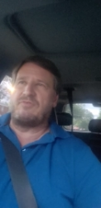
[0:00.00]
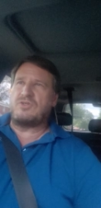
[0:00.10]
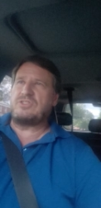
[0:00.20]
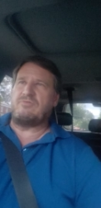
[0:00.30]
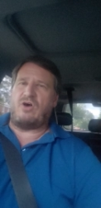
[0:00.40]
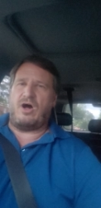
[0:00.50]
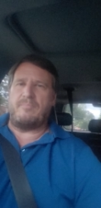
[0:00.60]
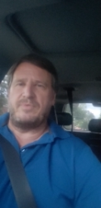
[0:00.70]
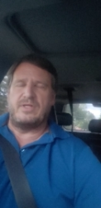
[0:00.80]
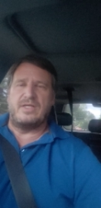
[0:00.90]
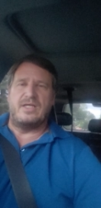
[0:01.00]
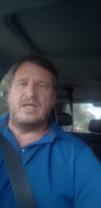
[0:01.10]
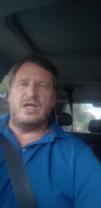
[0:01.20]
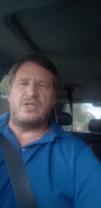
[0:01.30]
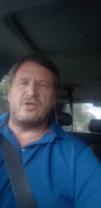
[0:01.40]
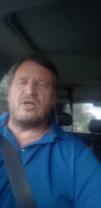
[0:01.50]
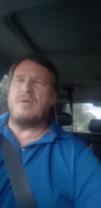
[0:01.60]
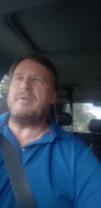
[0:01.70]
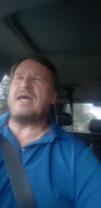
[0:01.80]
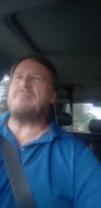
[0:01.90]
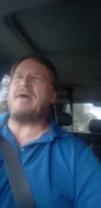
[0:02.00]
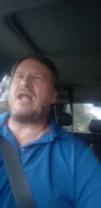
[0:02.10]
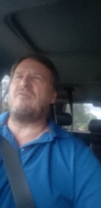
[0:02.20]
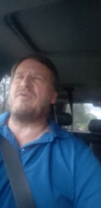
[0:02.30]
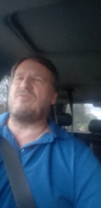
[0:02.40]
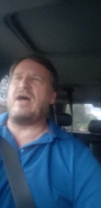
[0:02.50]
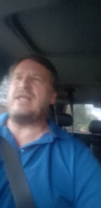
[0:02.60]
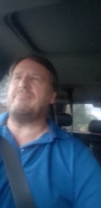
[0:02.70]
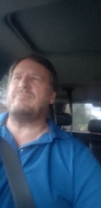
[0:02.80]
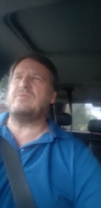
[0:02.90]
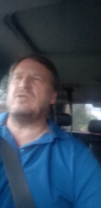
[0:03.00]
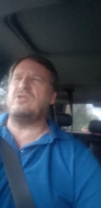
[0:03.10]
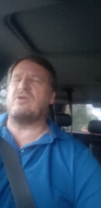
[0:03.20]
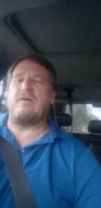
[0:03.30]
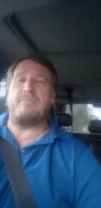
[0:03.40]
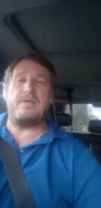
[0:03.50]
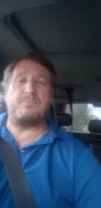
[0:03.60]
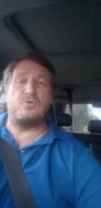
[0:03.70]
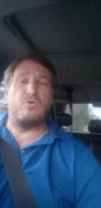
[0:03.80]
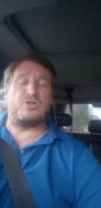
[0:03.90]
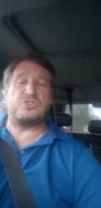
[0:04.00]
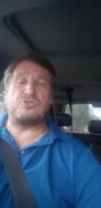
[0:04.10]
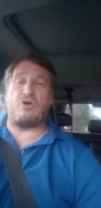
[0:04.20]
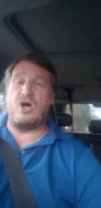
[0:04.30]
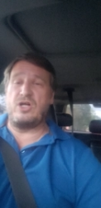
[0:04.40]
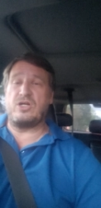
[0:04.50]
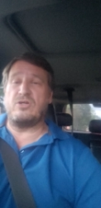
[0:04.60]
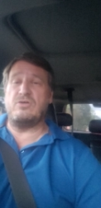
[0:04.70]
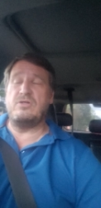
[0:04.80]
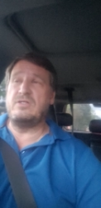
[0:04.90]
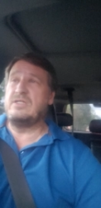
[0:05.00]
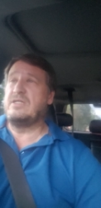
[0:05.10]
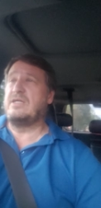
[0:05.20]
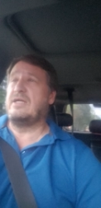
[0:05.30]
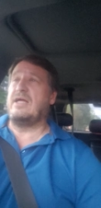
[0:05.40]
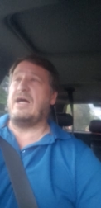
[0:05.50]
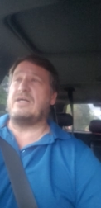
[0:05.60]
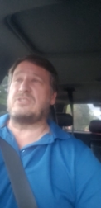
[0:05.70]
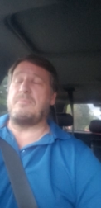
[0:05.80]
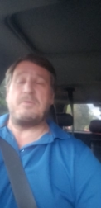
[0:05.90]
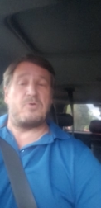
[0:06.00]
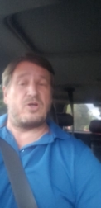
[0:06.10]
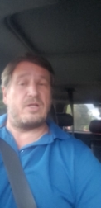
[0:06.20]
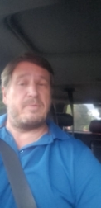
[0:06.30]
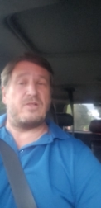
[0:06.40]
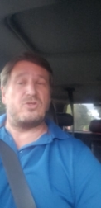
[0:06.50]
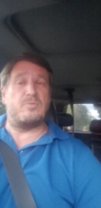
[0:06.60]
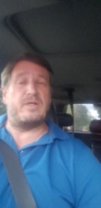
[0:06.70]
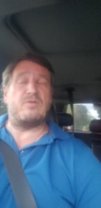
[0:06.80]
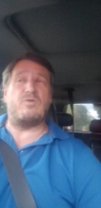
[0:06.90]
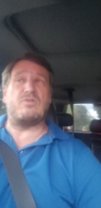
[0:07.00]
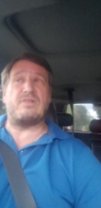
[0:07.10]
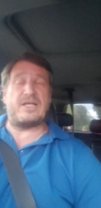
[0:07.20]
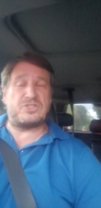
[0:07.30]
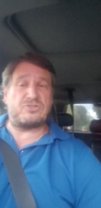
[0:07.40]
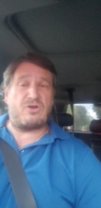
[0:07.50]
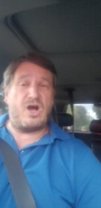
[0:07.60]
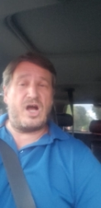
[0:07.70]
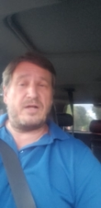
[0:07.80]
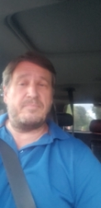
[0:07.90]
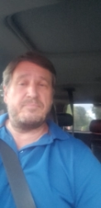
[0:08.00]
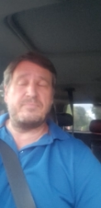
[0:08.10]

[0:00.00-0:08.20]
First of all, you're going to be on a battlefield, right? You're going to have people who are stronger. Some people are going to be a little bit less strong.